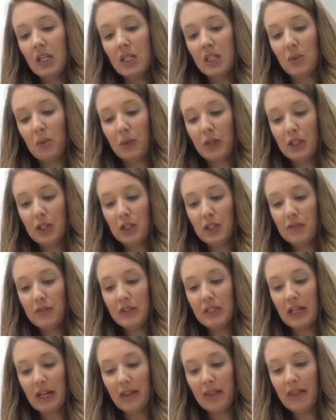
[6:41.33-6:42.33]
So once
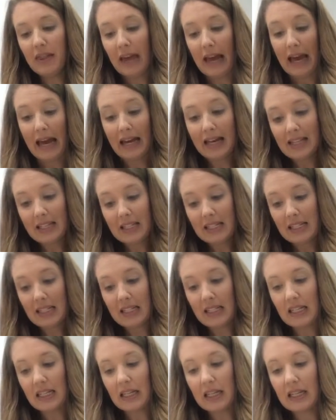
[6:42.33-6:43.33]
you've done
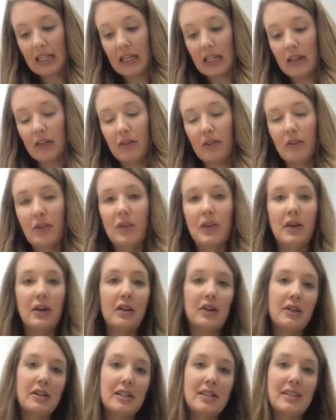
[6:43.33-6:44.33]
that,
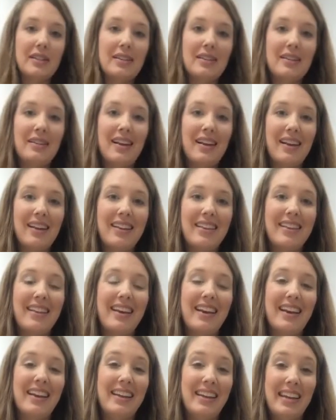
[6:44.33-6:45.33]
there is
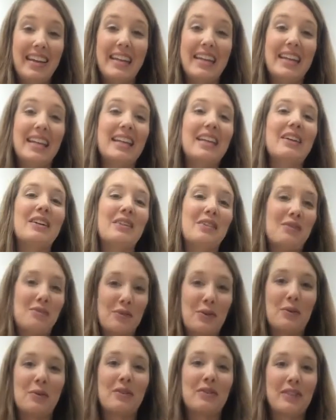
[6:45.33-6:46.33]
a need
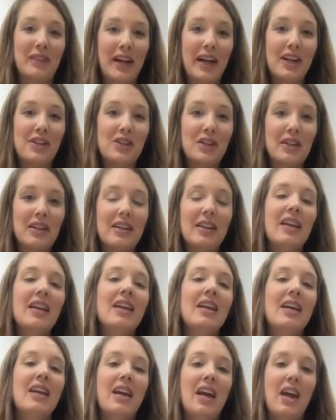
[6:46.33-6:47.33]
for reflection,
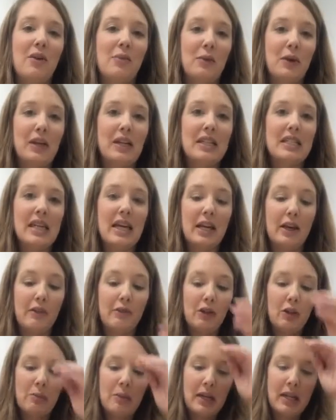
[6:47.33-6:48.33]
and we're going to take a
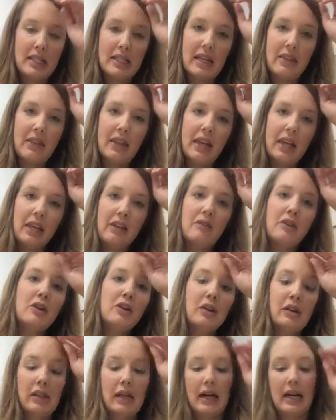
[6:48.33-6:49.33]
few minutes at the end of your
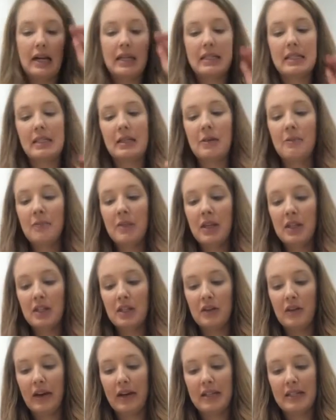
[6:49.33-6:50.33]
class
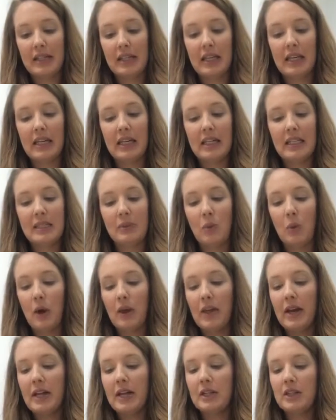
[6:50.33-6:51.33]
to ask the kids
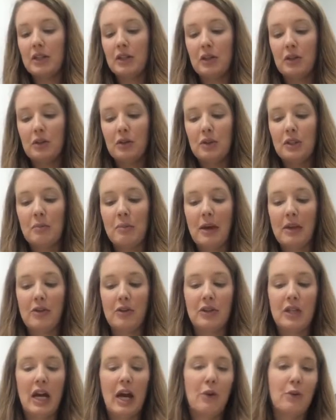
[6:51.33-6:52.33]
what they could do to make
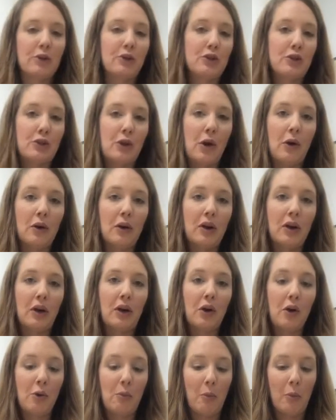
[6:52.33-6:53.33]
their tower
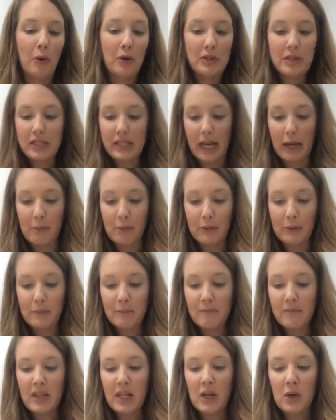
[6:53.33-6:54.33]
stronger or more
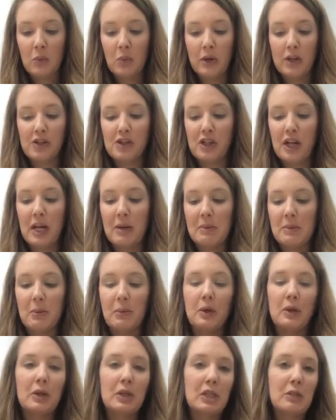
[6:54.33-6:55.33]
stable, which shapes
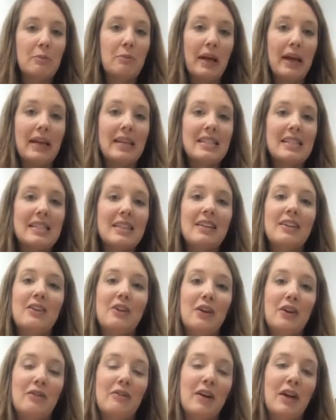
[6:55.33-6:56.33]
worked best.
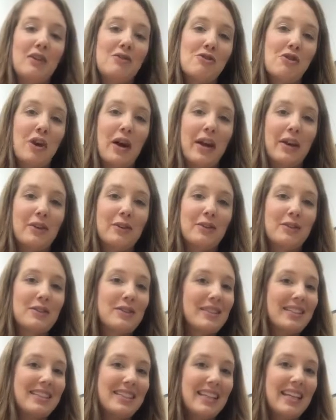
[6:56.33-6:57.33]
You're going to find
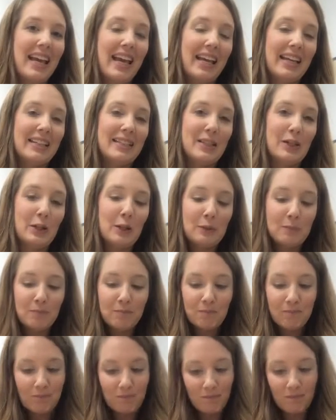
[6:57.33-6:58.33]
triangles is the answer.